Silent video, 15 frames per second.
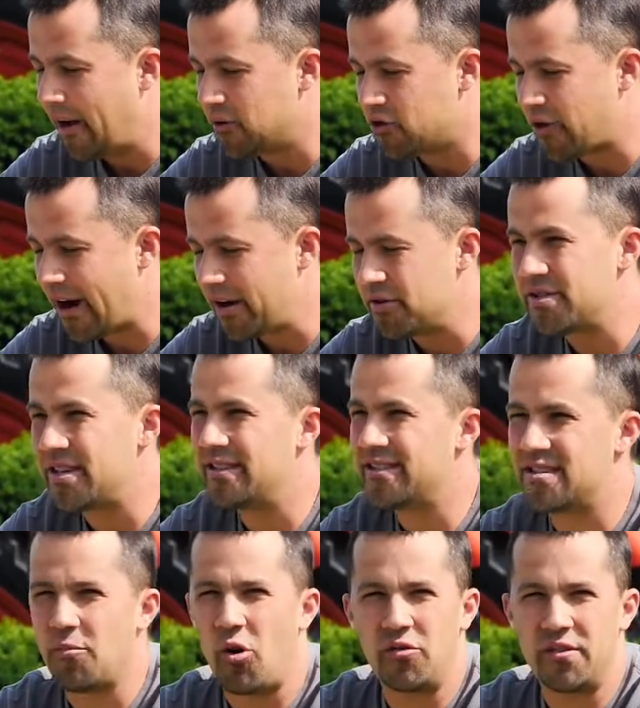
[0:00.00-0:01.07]
Tractors and
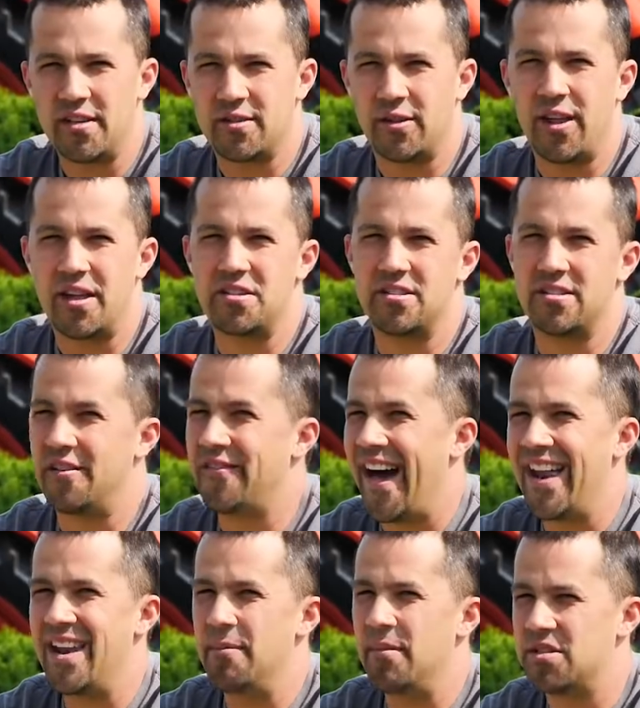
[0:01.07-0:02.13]
small diesel engines have
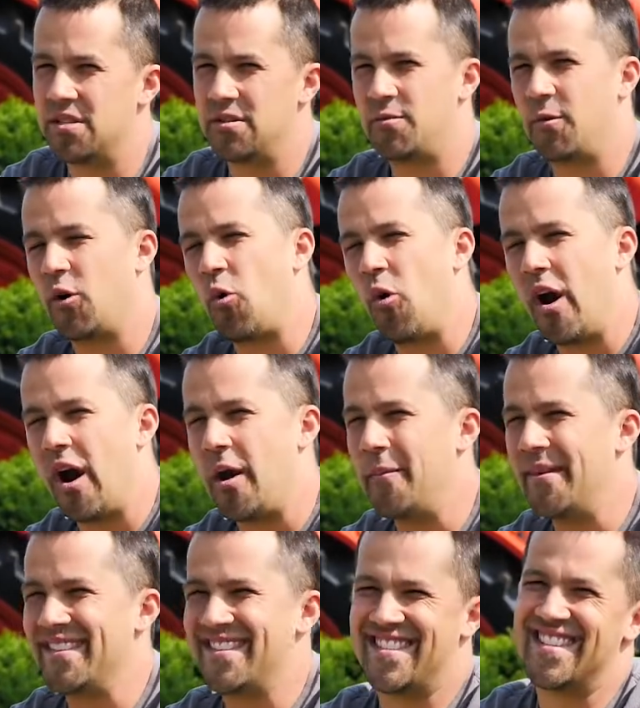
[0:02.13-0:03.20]
had emissions
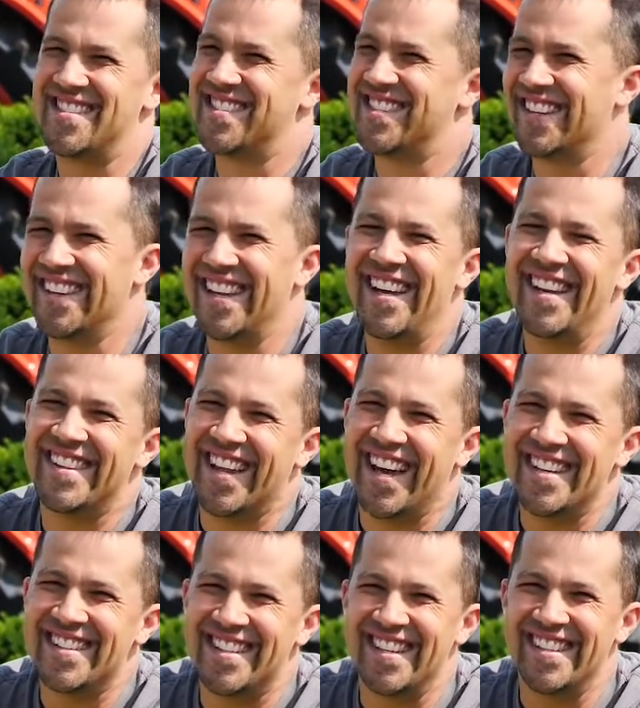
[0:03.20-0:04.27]
requirements since the late
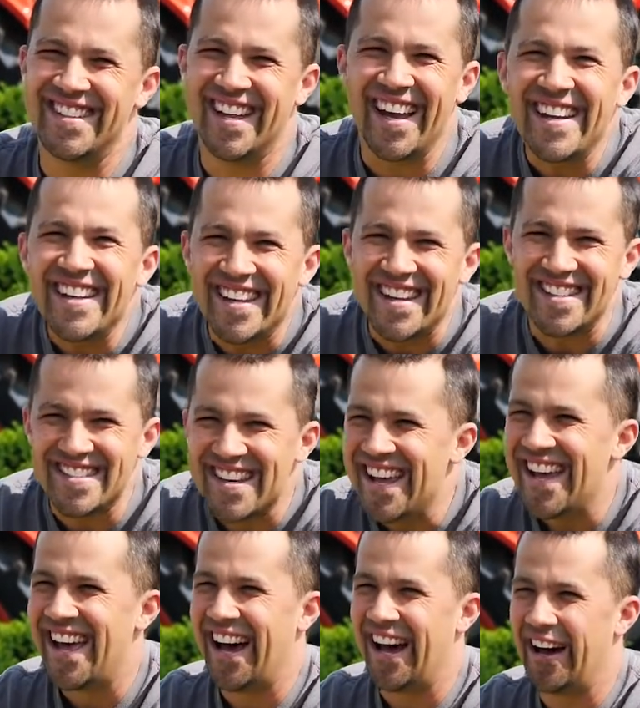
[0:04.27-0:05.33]
1990s.
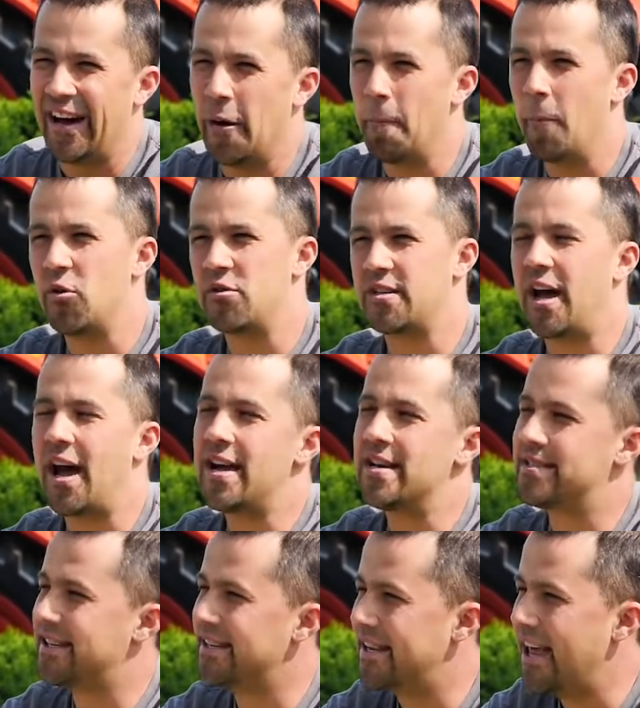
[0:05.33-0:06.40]
Most
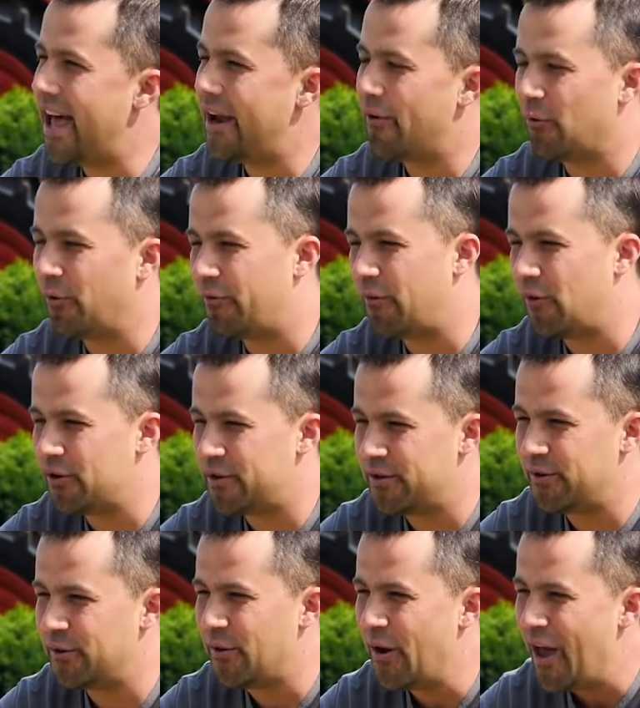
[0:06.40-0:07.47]
guys today refer
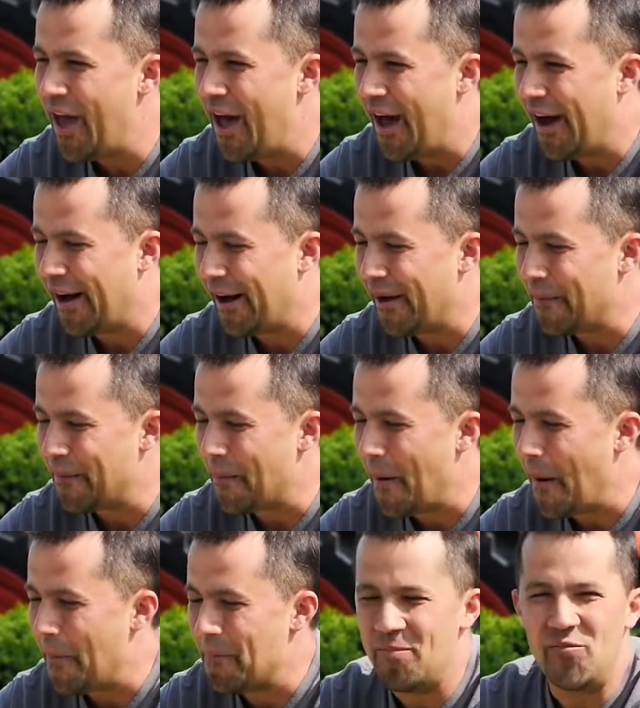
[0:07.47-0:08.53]
to
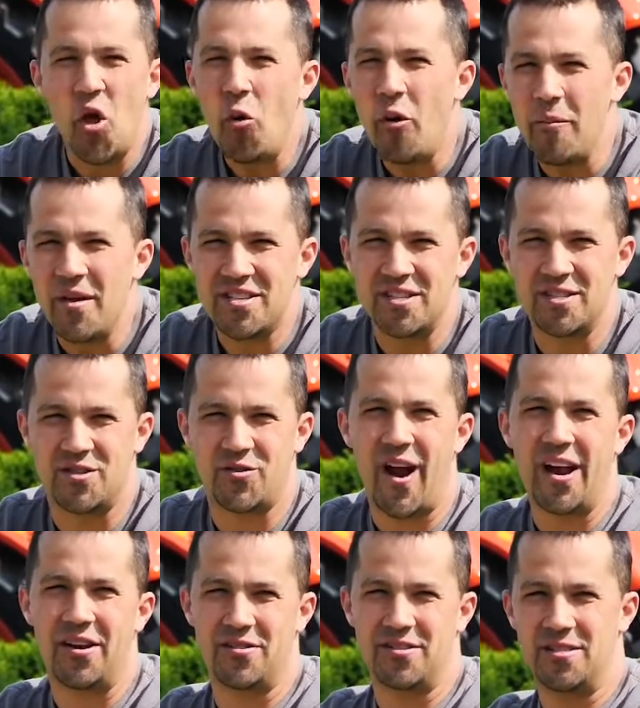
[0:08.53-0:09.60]
no emissions
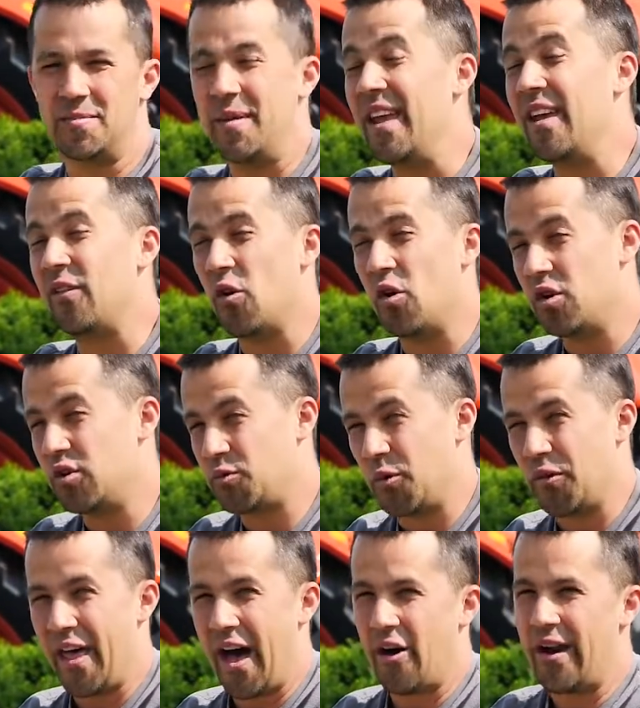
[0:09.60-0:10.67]
tractors as being those
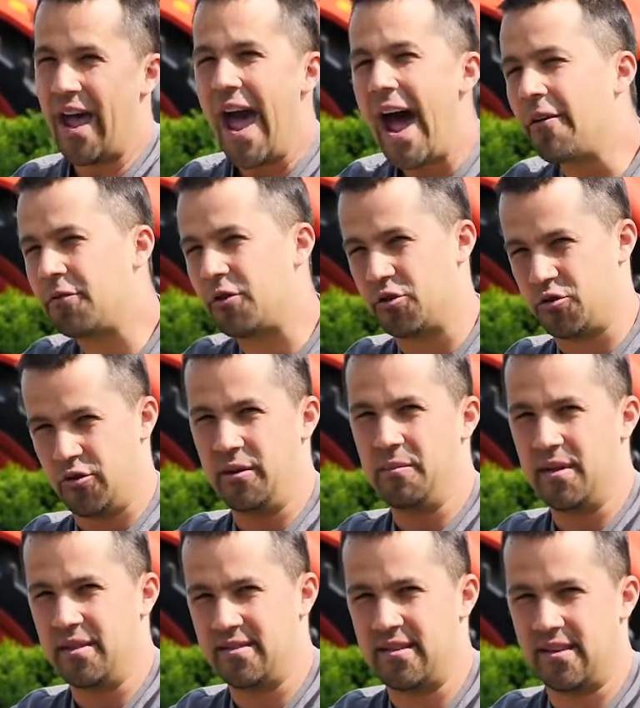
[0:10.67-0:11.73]
without
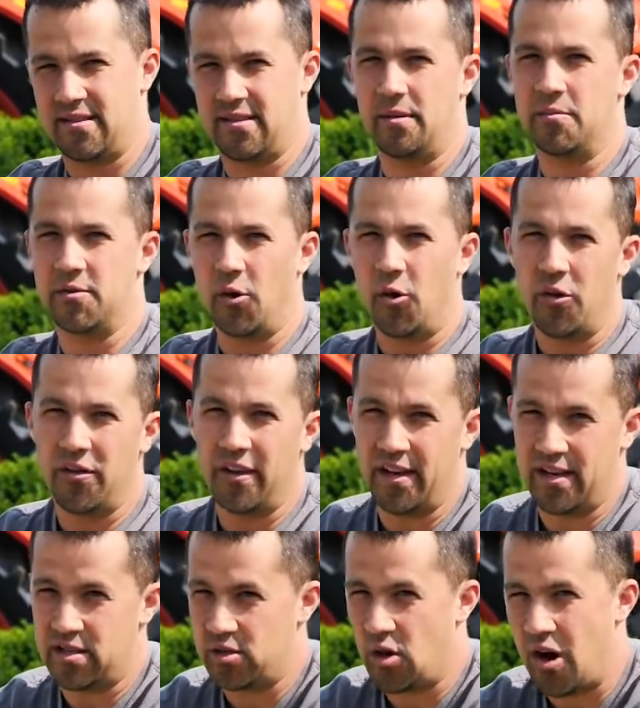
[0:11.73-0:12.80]
after-treatment systems on the
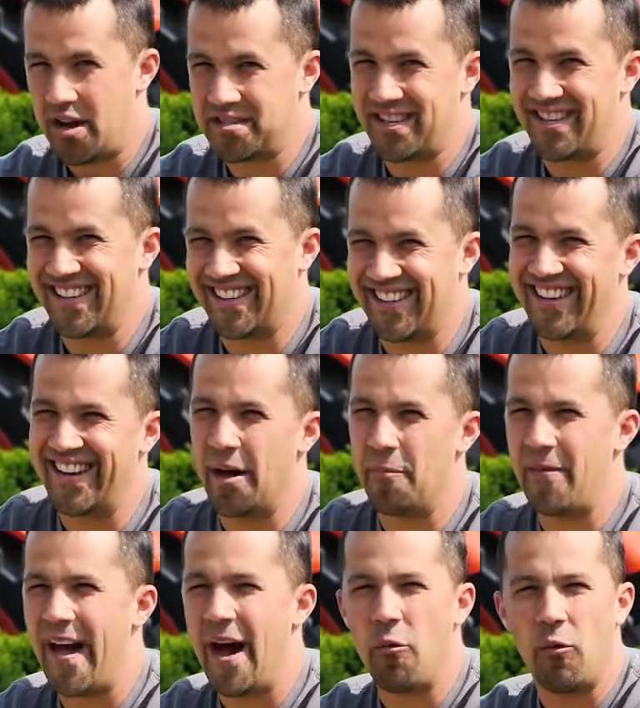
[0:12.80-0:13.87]
exhaust to clean up
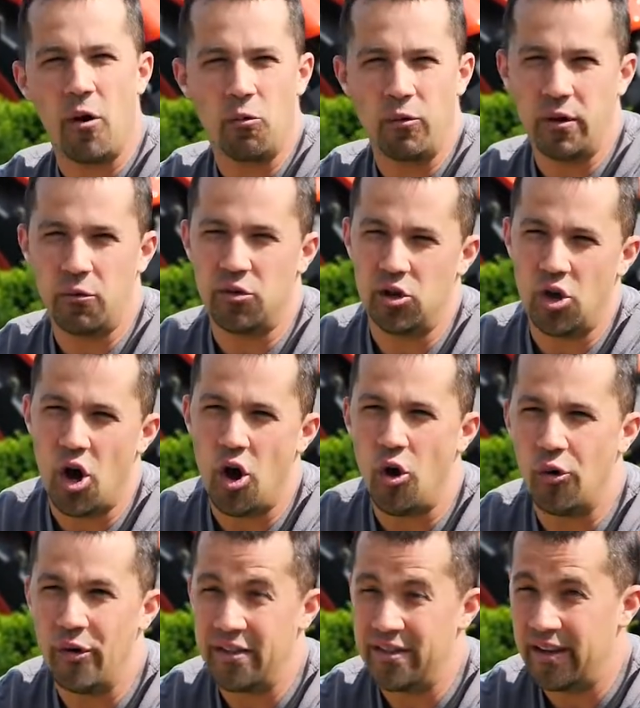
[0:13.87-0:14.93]
that, what we would
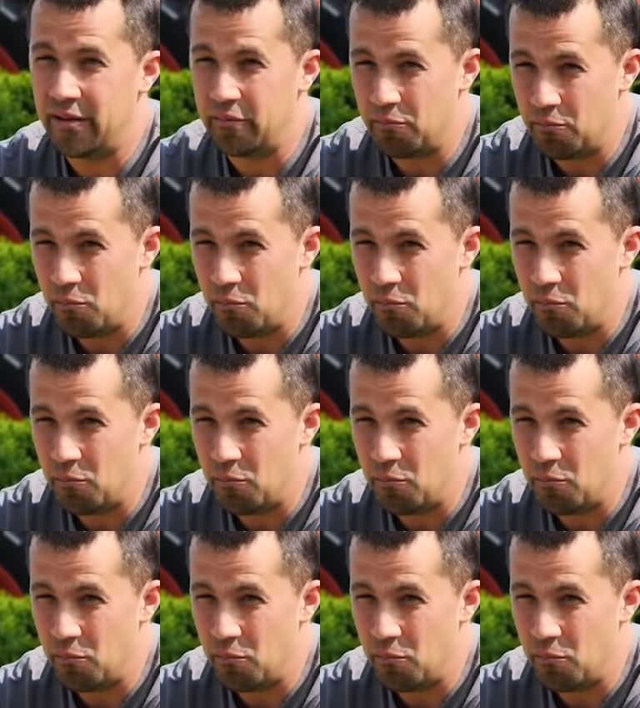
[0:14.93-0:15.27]
know in the